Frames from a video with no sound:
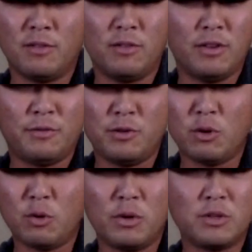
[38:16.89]
if you
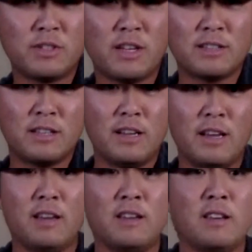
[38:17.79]
know where you stand
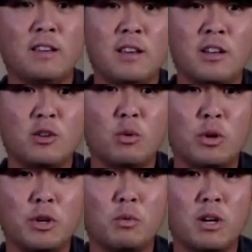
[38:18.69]
today, know where
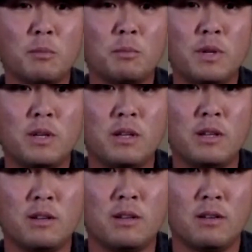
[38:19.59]
you want to
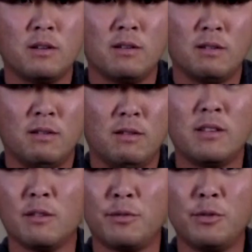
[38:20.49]
be
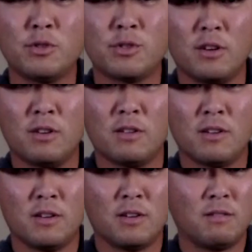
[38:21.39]
in the future,
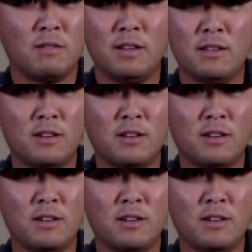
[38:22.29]
right?